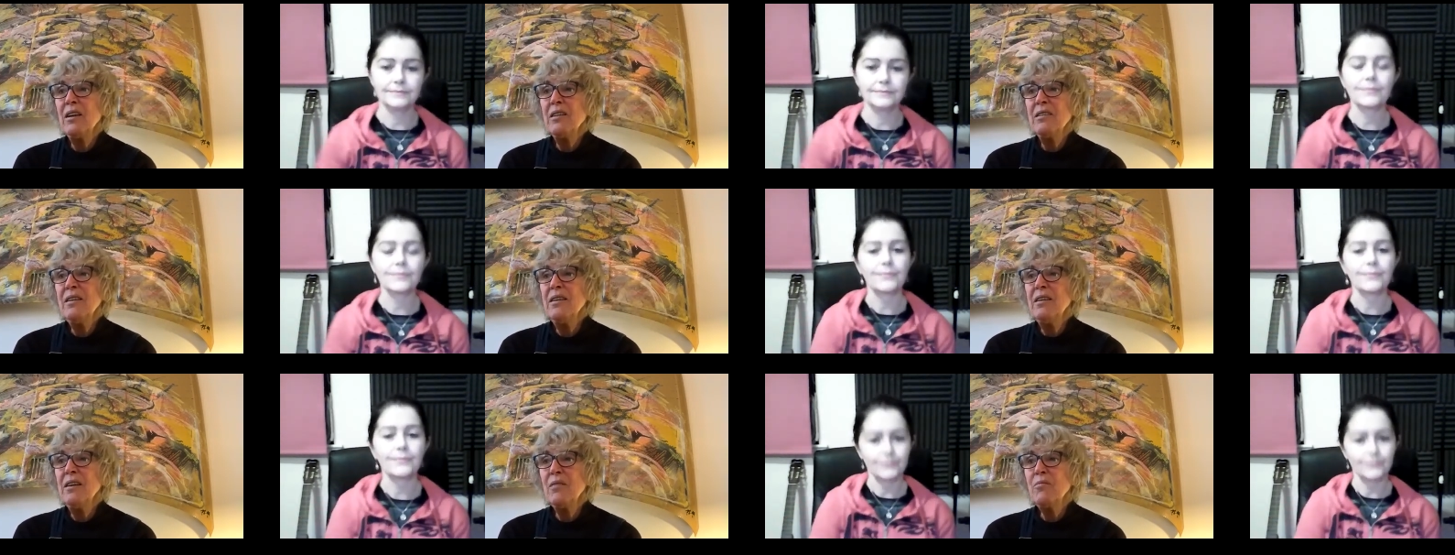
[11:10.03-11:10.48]
Speaker 1: I
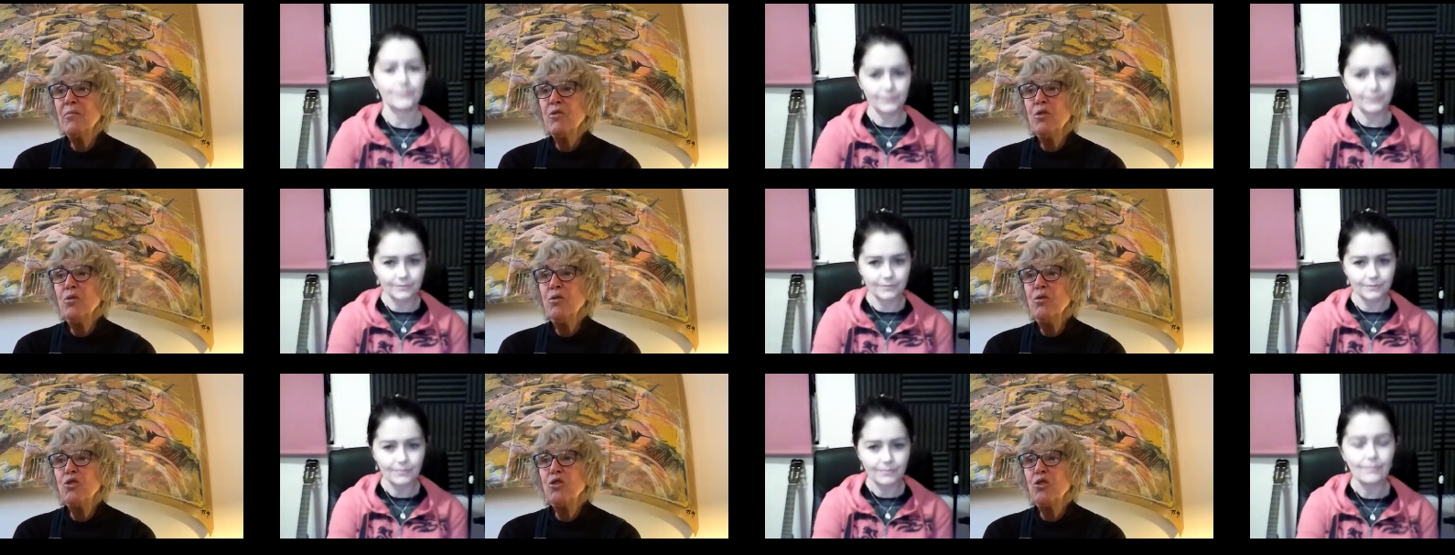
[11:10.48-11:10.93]
think
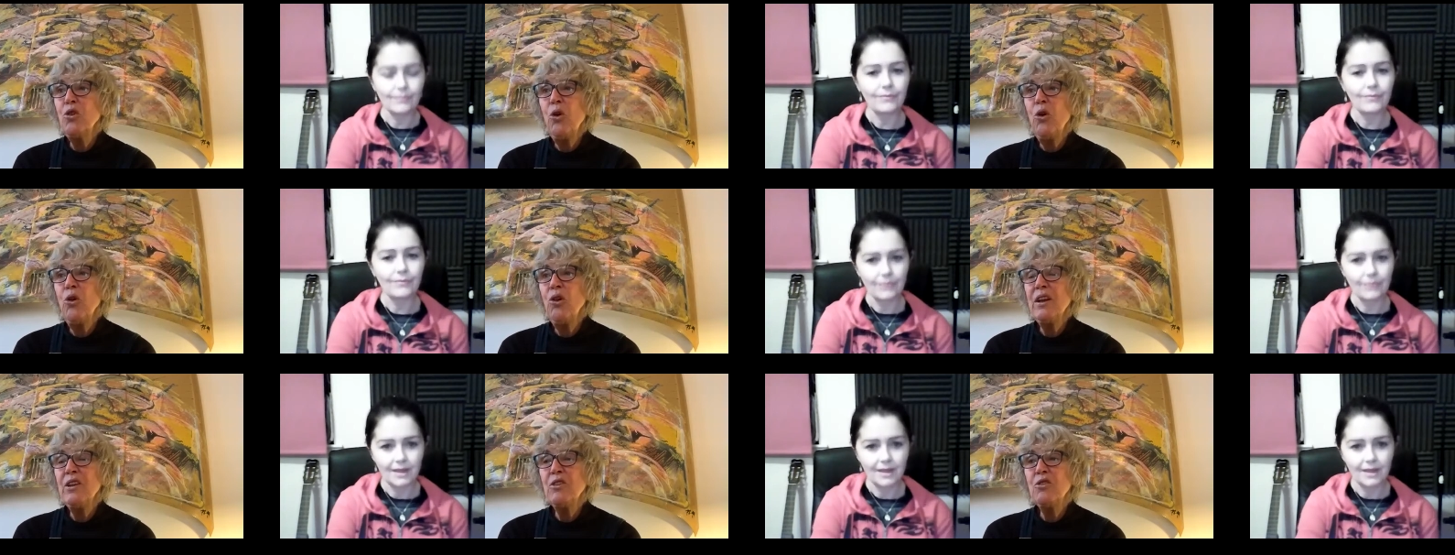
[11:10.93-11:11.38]
I'm too
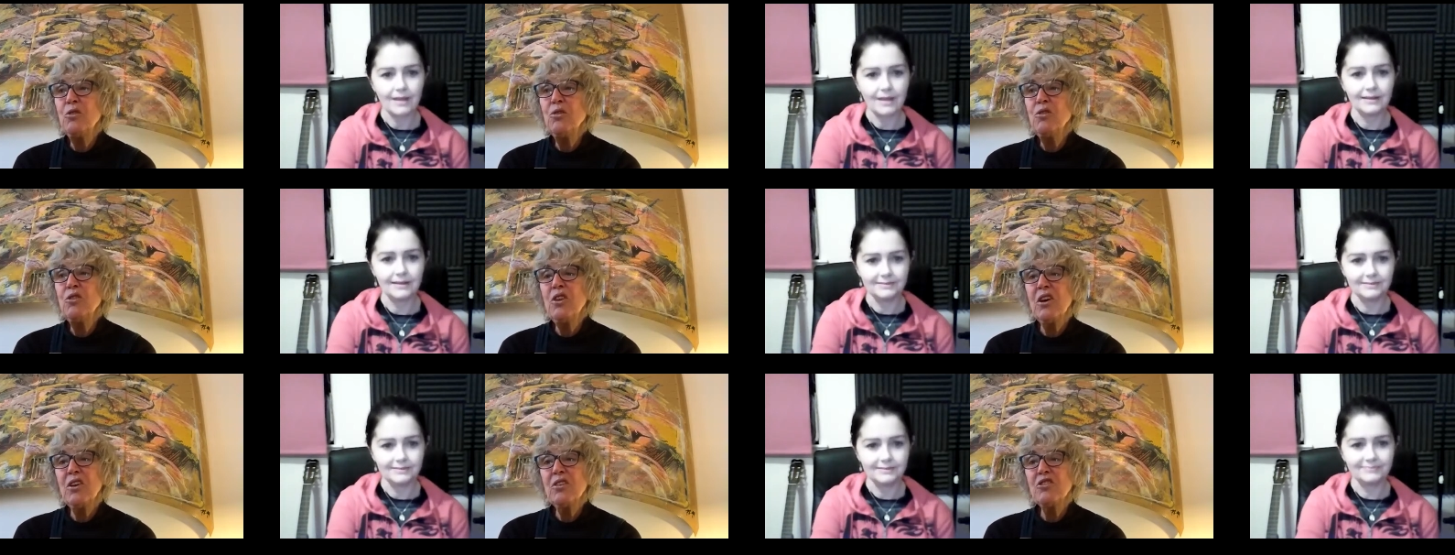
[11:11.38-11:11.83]
tall and
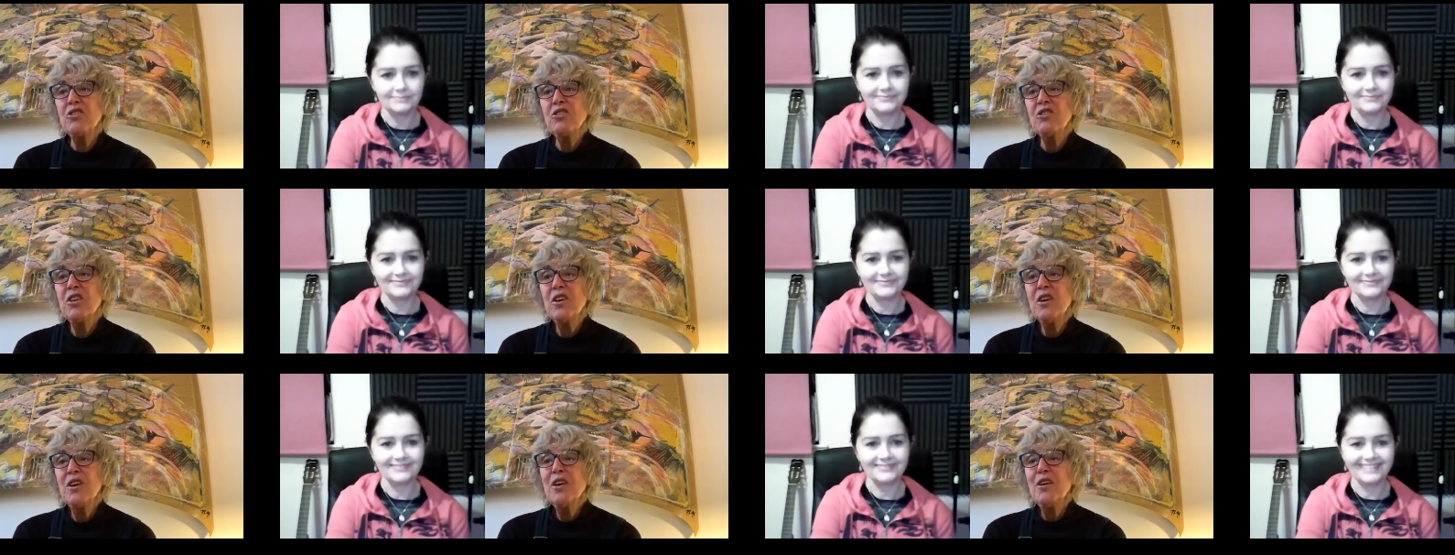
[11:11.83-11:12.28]
too
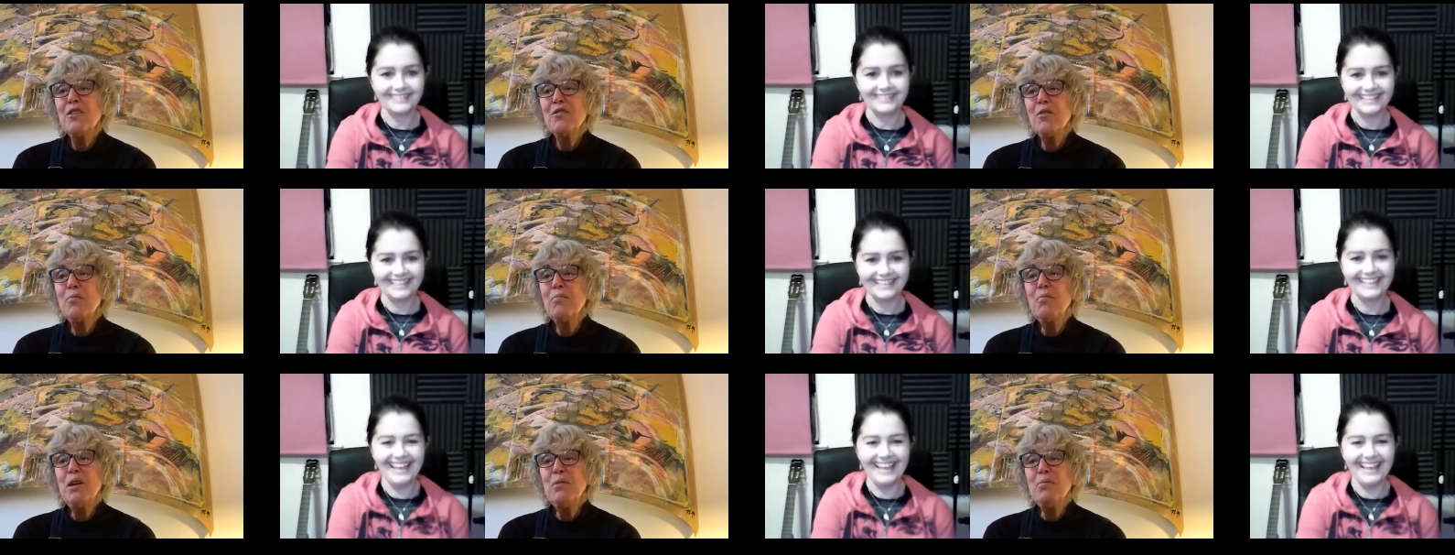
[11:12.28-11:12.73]
Dutch
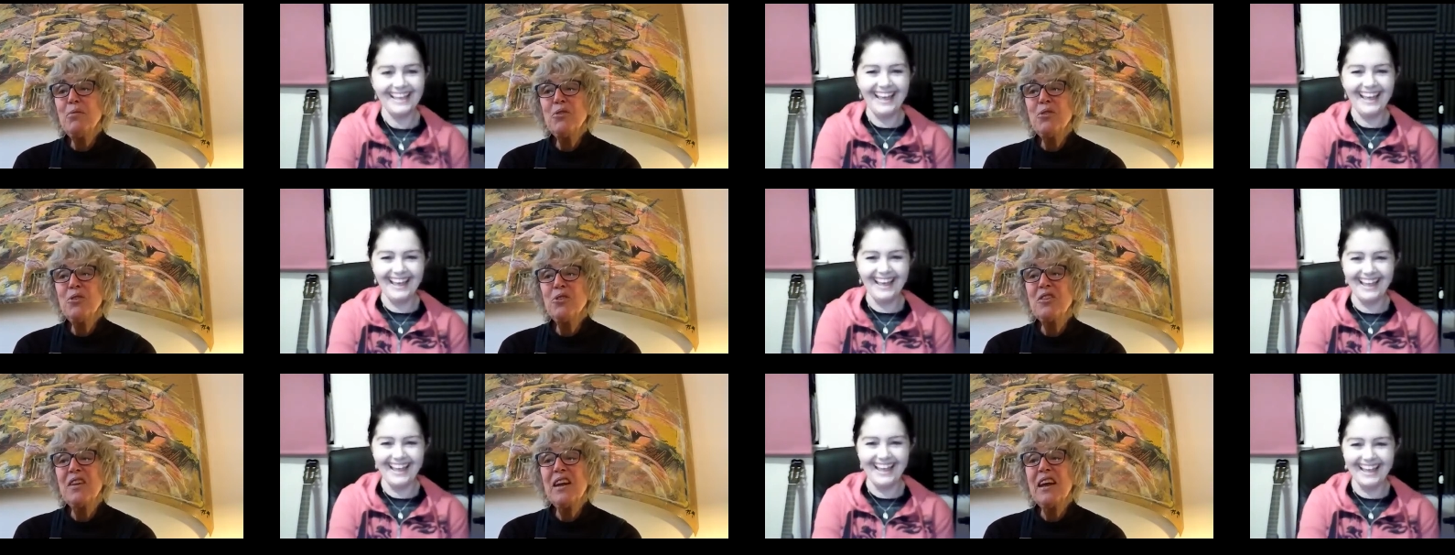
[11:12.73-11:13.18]
for people
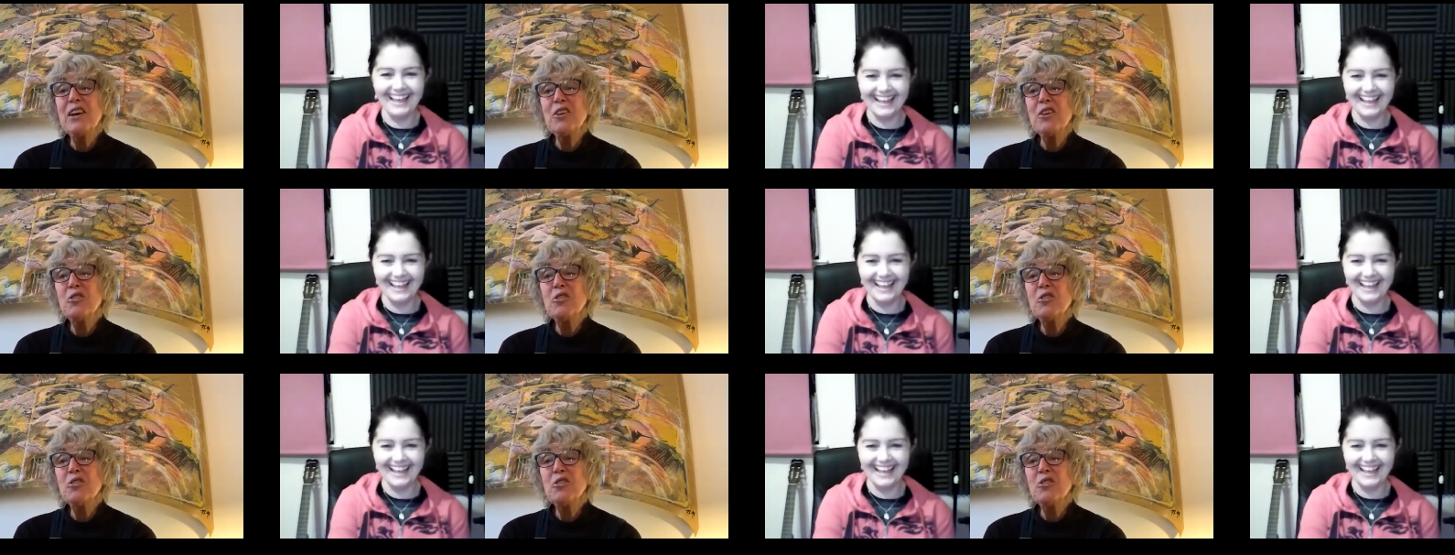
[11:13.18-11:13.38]
to date